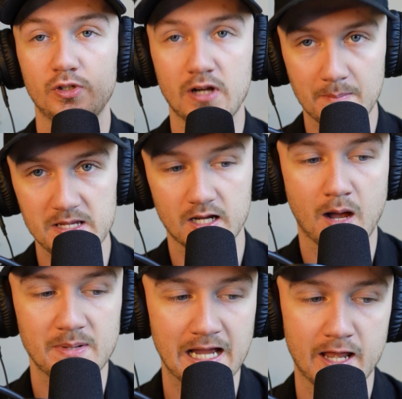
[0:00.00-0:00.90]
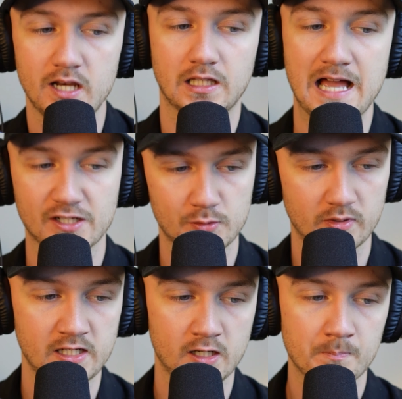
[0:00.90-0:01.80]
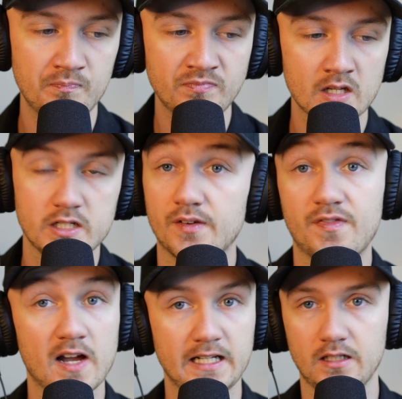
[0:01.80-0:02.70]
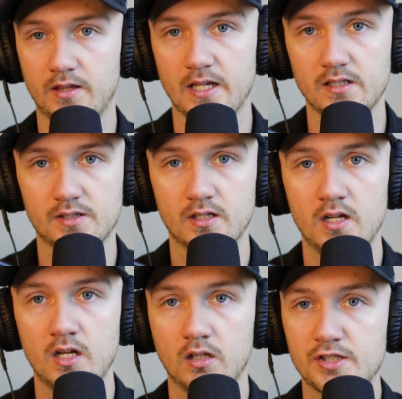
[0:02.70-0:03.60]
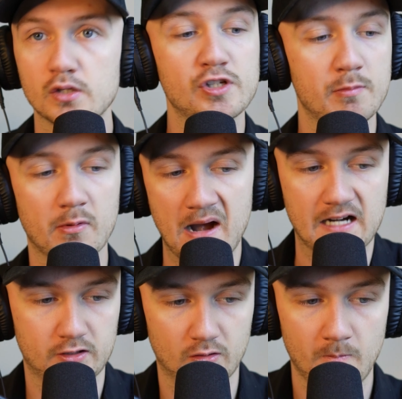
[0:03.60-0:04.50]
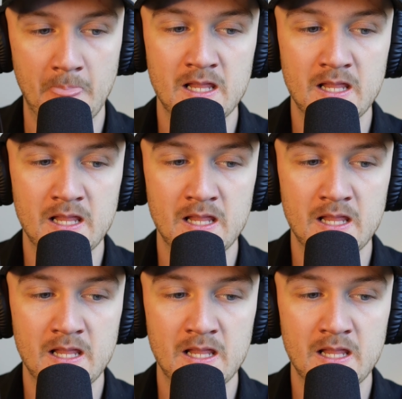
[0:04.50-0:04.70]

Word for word: Do not be a copycat. Last one here defining things. Let's go super practical.